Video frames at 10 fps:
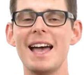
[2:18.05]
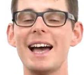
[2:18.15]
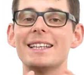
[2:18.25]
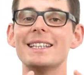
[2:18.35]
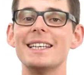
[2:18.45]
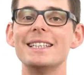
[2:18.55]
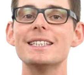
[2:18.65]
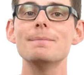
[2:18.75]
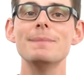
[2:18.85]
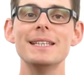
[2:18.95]
and an
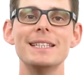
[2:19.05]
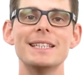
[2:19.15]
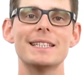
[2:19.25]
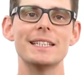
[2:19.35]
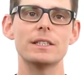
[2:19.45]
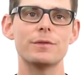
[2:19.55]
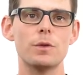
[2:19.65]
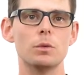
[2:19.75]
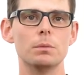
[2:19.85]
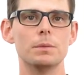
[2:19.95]
intermediate is
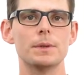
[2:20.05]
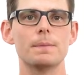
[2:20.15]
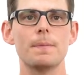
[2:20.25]
formed.